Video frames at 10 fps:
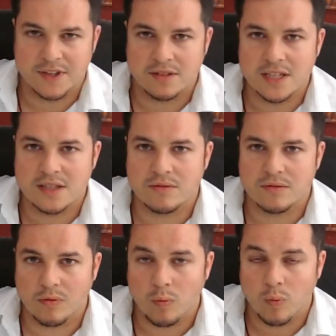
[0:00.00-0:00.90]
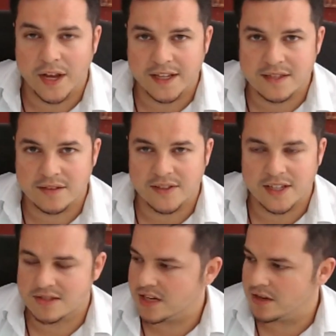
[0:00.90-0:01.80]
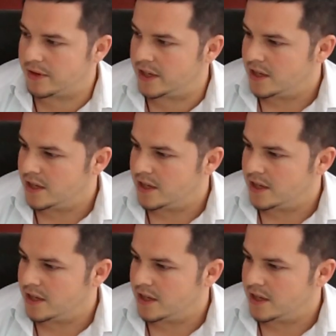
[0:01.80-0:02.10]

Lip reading: You need to wait if necessary,